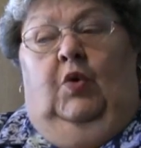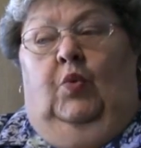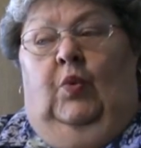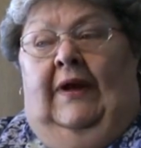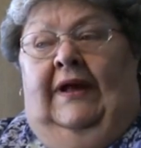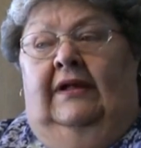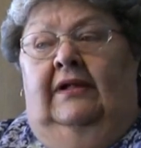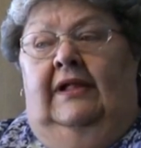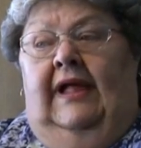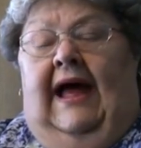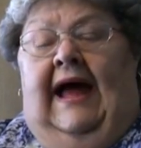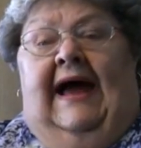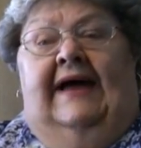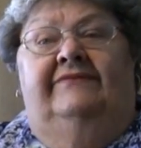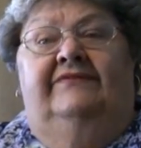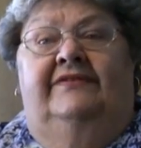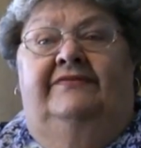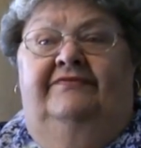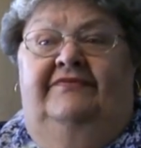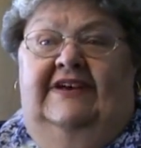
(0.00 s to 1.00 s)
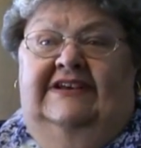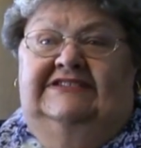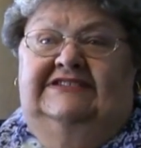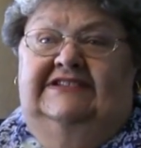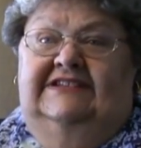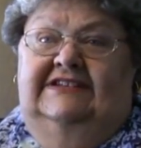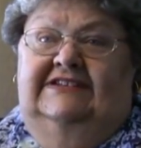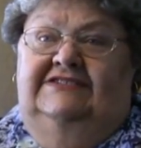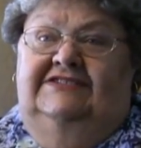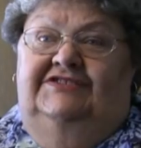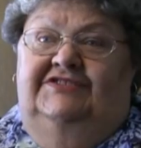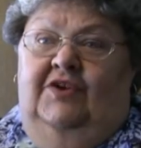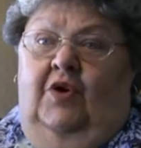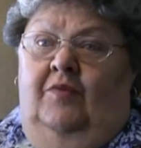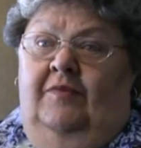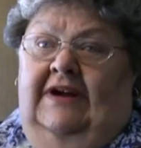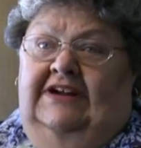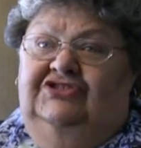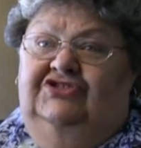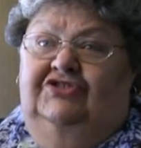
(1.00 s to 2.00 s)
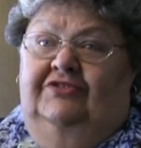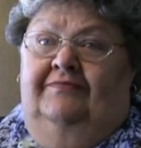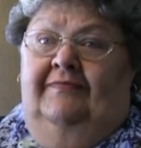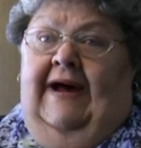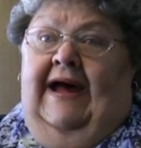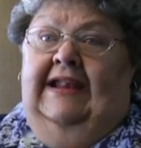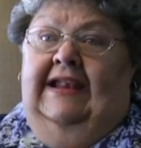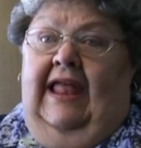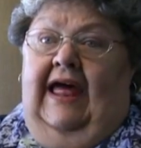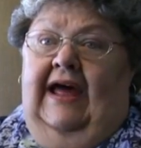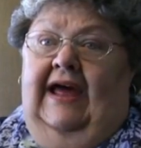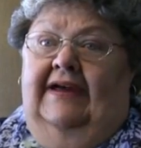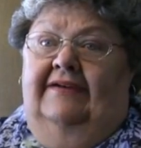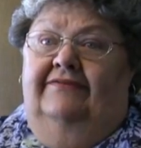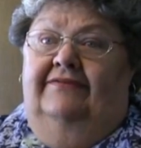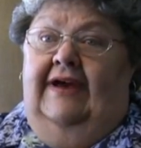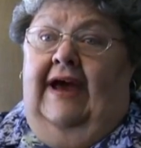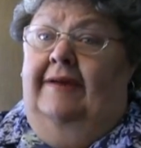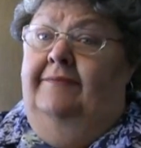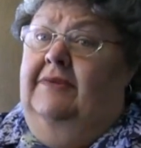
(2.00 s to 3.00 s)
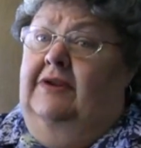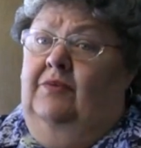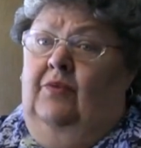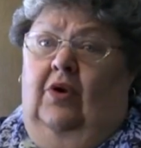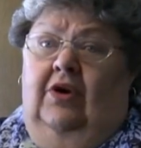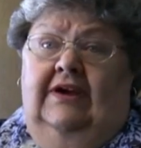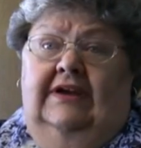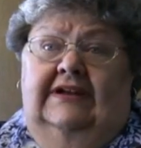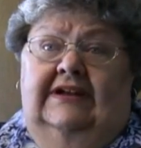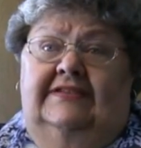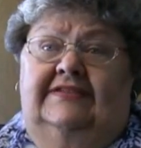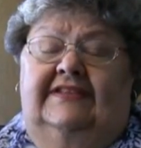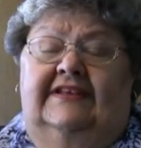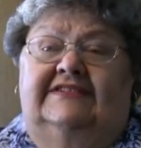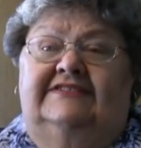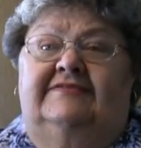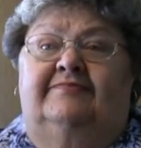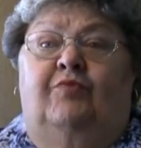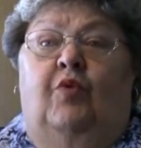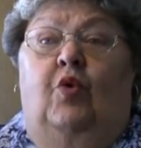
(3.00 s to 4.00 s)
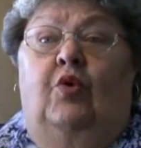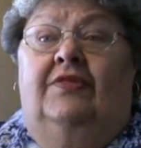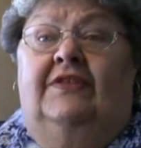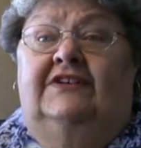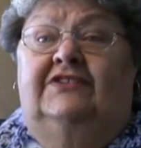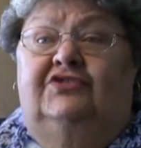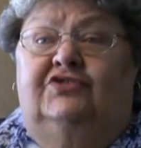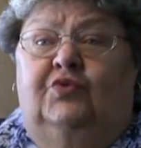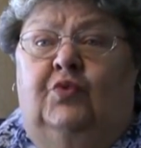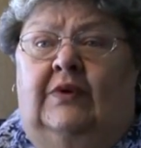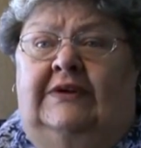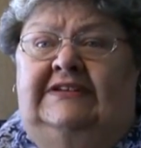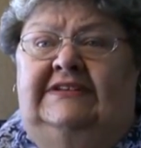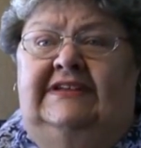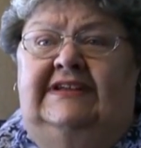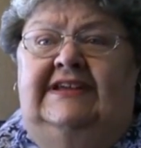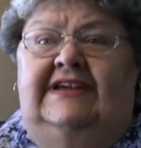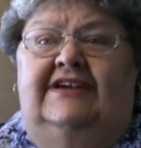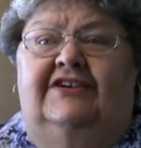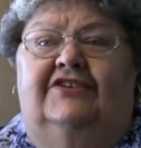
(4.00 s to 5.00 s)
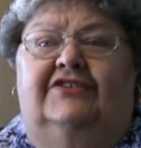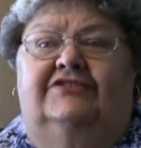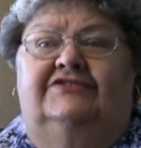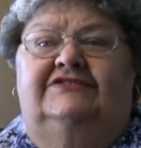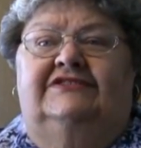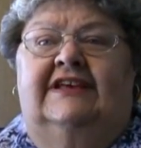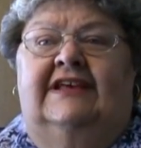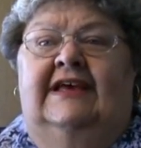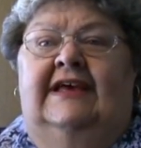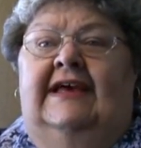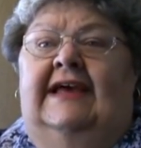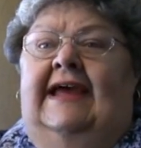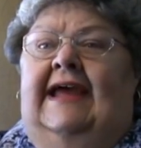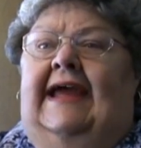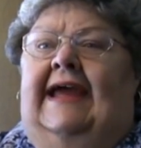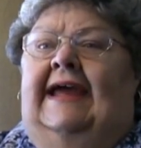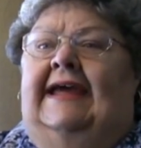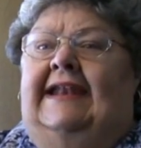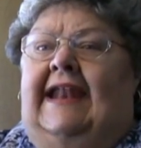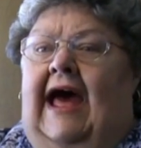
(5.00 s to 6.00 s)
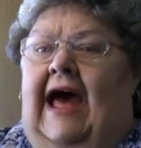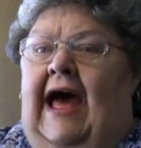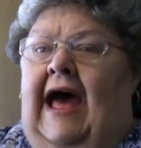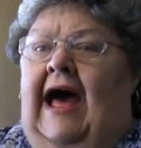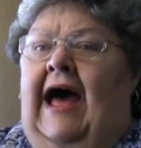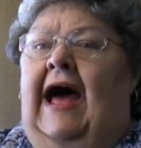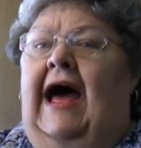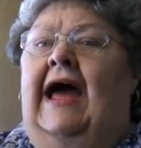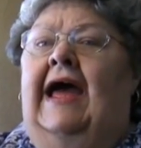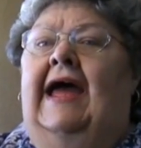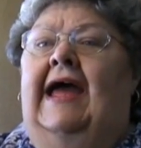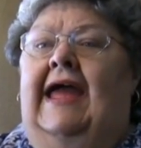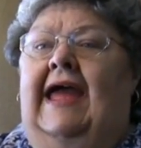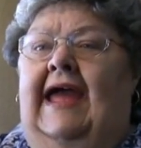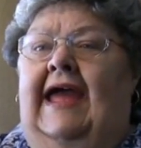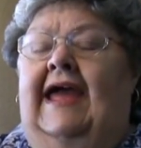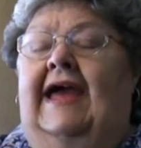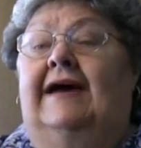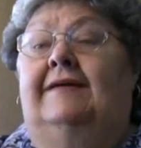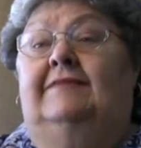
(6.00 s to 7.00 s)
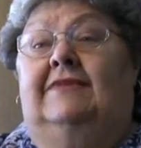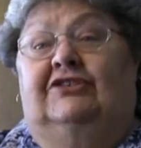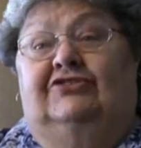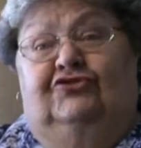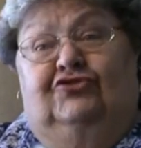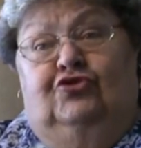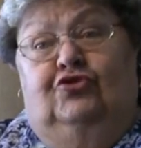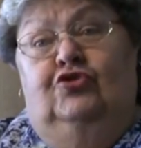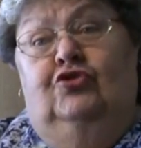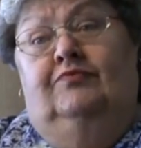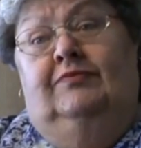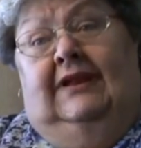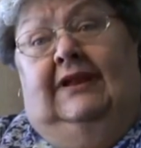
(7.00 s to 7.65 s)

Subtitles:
Well, I've invested so much of my life. I've been working at this more than 20 years, and I am a true